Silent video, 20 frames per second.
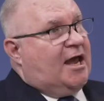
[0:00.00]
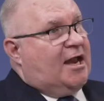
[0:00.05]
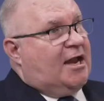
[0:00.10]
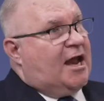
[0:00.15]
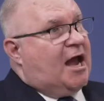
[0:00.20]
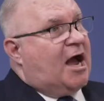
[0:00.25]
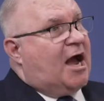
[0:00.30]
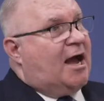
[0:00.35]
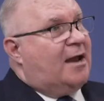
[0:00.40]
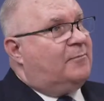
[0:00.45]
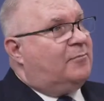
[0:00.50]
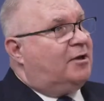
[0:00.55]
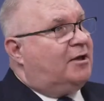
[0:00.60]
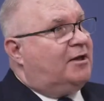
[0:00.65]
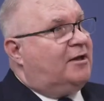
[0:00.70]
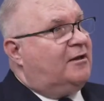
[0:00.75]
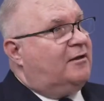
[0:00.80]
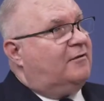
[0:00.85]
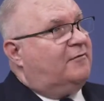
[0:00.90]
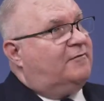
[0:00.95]
Now, I
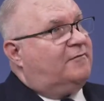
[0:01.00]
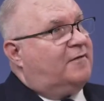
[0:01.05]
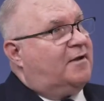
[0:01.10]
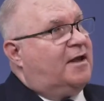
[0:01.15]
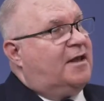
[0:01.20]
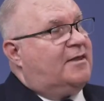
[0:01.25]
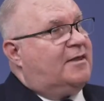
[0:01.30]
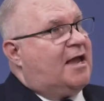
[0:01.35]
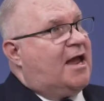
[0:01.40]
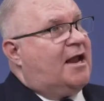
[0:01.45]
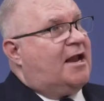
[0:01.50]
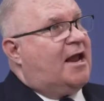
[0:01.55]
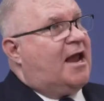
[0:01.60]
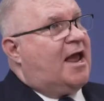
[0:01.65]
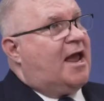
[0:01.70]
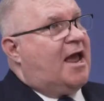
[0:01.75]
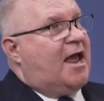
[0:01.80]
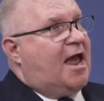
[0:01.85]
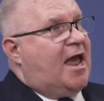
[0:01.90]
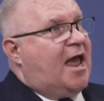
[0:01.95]
believe that
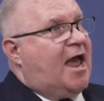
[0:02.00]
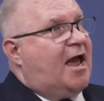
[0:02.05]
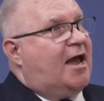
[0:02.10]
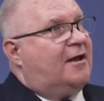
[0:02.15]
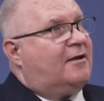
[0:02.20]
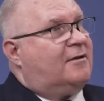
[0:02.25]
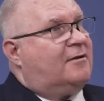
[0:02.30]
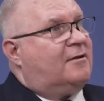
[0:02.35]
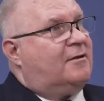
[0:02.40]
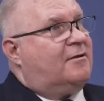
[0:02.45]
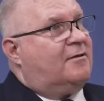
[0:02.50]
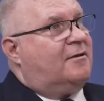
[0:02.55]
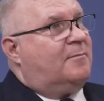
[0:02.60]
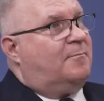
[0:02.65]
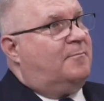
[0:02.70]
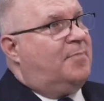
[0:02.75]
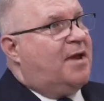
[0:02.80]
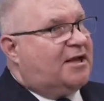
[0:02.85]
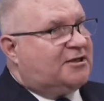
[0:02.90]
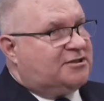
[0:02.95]
at the
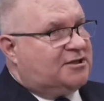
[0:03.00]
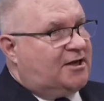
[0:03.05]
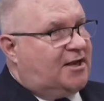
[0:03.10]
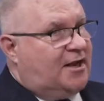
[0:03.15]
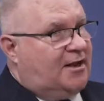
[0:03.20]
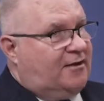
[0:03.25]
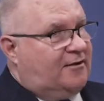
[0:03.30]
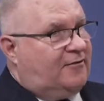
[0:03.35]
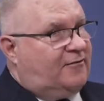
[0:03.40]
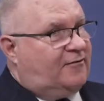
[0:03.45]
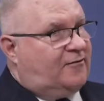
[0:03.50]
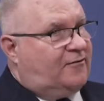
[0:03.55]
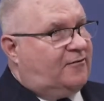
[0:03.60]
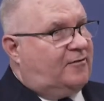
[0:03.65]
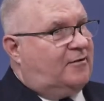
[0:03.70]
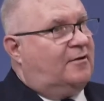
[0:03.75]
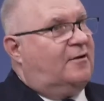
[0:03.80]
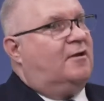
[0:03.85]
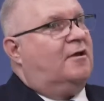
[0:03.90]
best case,